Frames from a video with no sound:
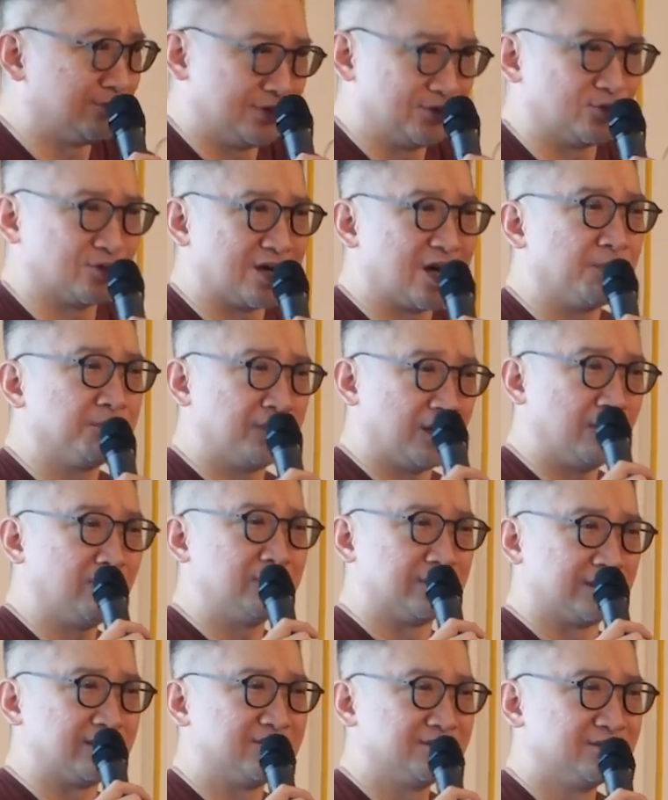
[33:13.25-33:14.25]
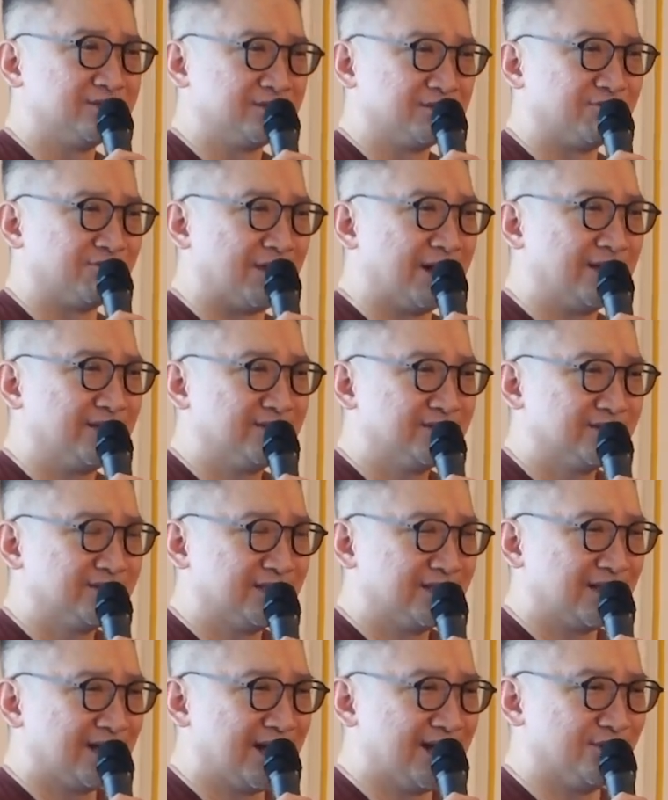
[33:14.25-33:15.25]
it's to come down, right,
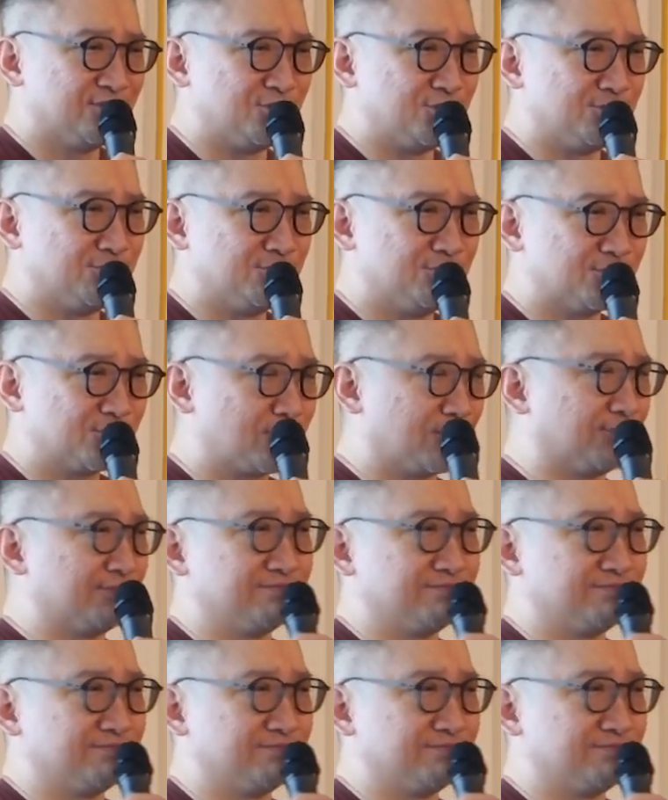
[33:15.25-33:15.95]
and to sort